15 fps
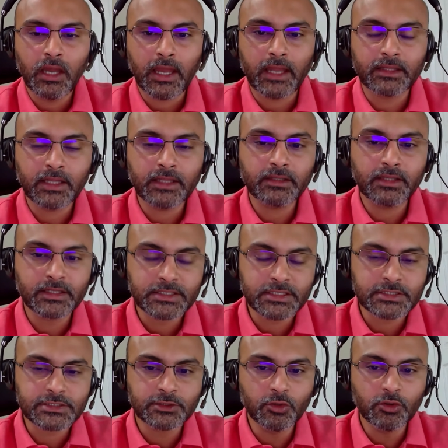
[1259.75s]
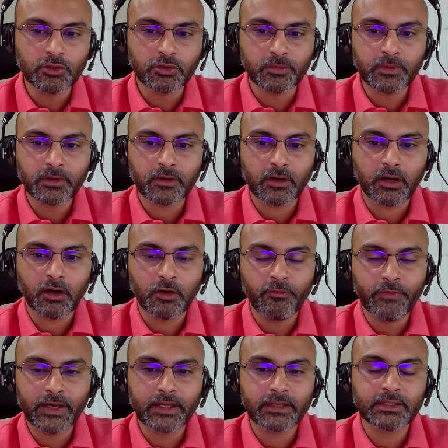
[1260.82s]
And then there is a slow loop,
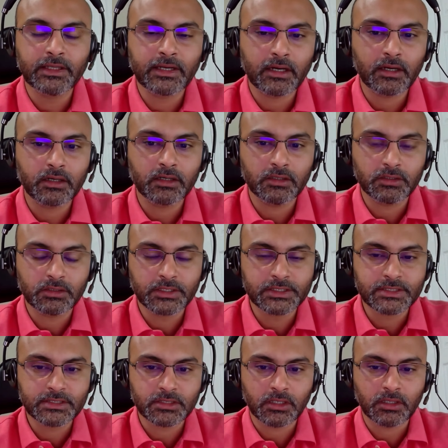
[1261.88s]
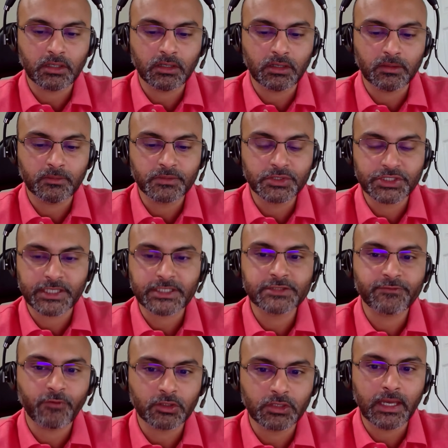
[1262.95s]
where there are this
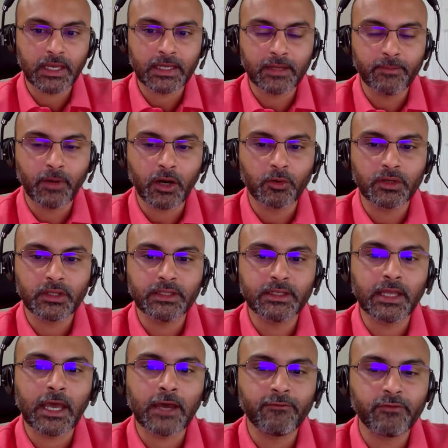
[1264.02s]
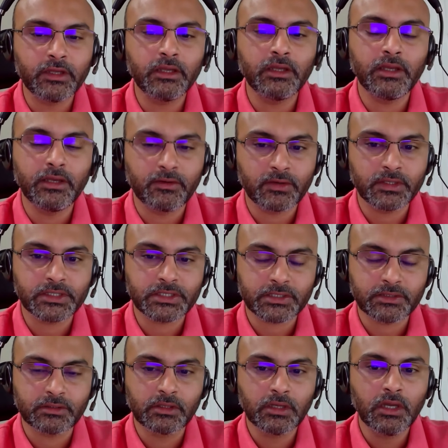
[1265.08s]
checks the array bound in every
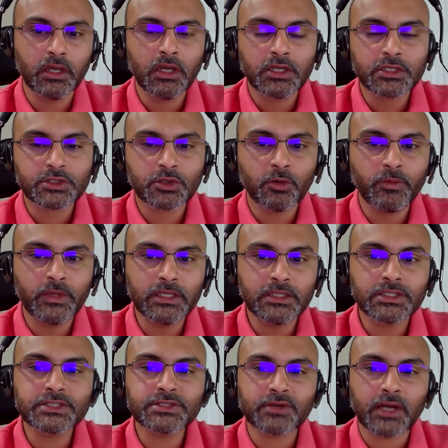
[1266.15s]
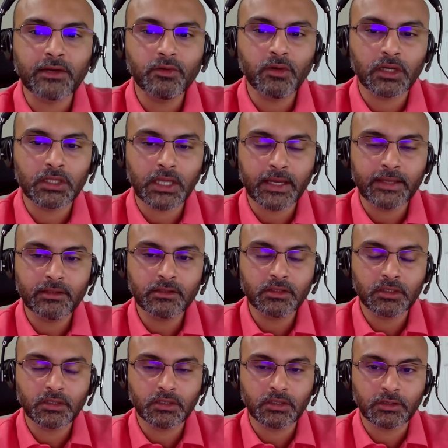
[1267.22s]
iteration. So we just try to align
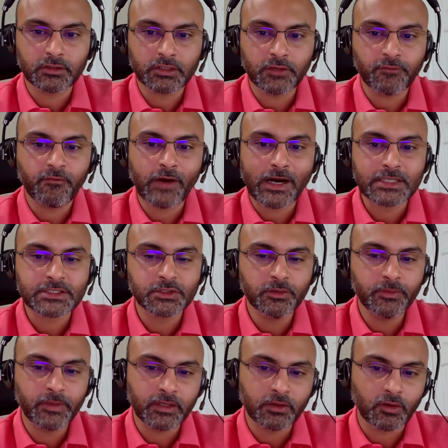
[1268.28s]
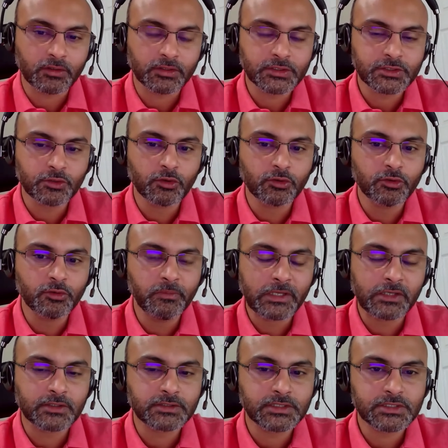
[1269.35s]
the fast loop and not the slow loop,
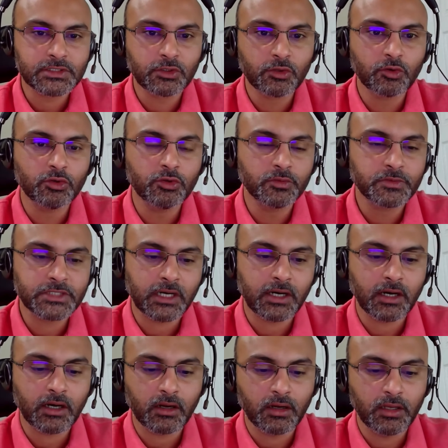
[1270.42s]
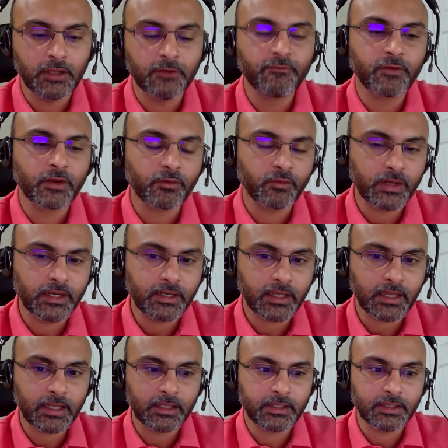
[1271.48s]
because the slow loops are infrequent
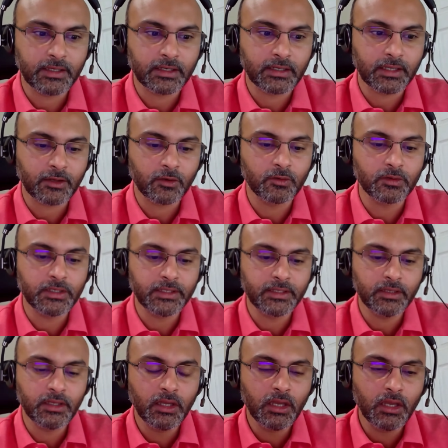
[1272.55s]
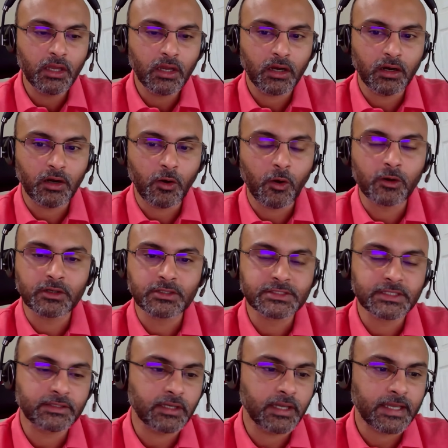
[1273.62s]
and they are like only occurs
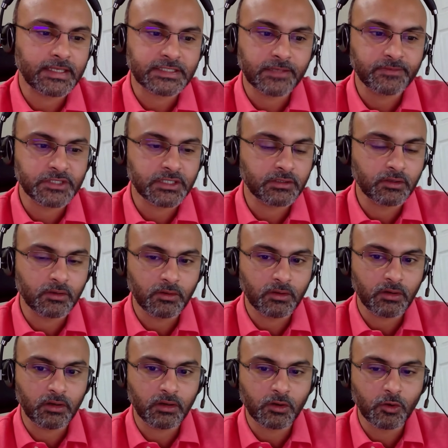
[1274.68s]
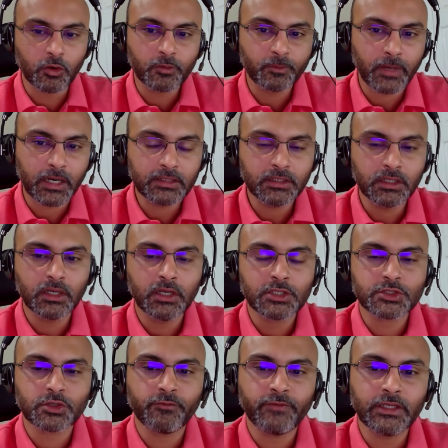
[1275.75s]
in the exception code path.
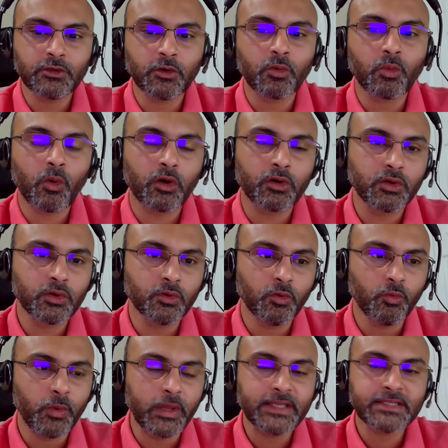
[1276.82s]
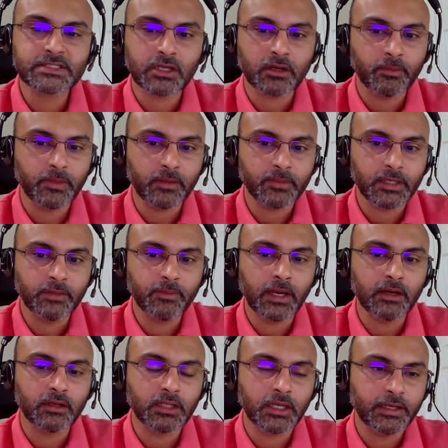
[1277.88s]
So we don't want to waste our memory
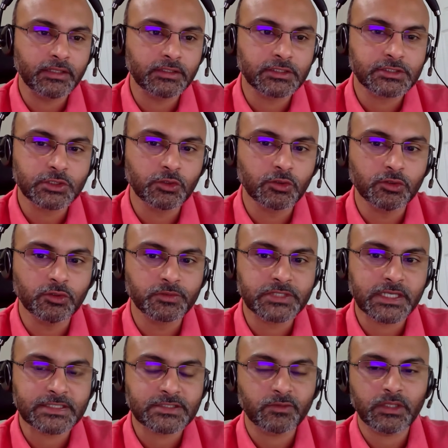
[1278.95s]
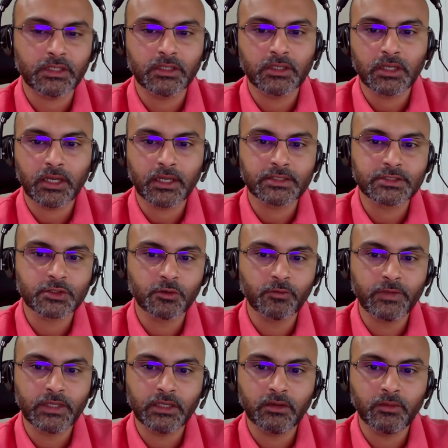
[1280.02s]
by aligning the slow loops as well, and so
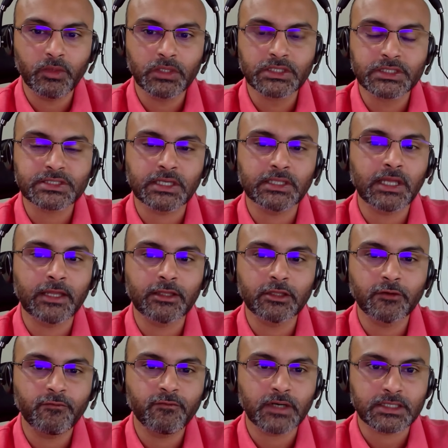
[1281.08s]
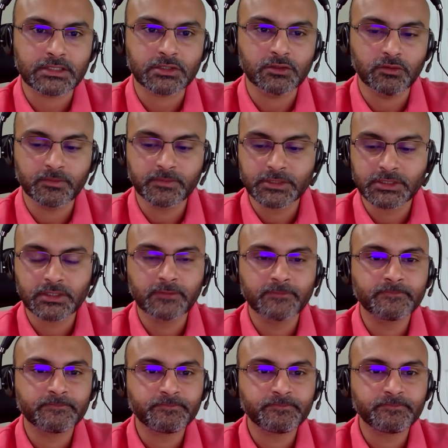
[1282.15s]
we just align the fast loops.